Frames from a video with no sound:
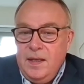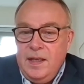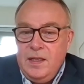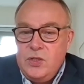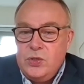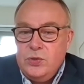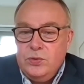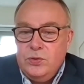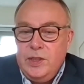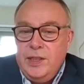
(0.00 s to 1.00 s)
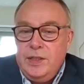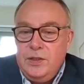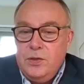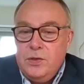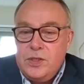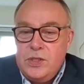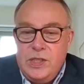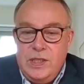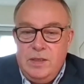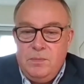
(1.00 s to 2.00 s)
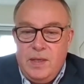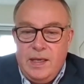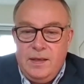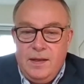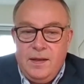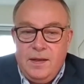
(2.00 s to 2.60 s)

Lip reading: into leading your team at